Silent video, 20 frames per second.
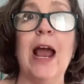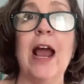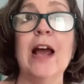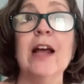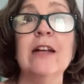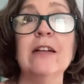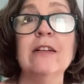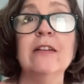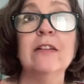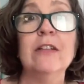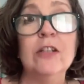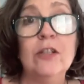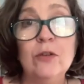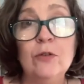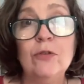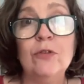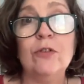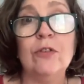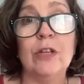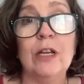And
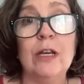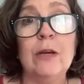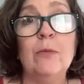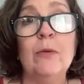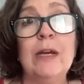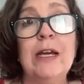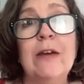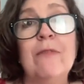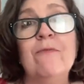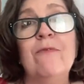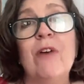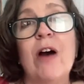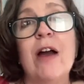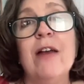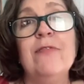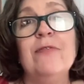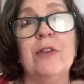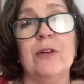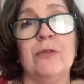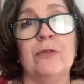usually we can
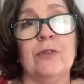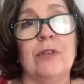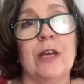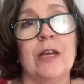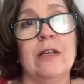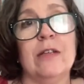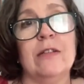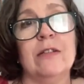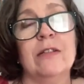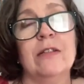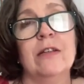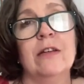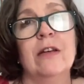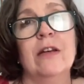find those things.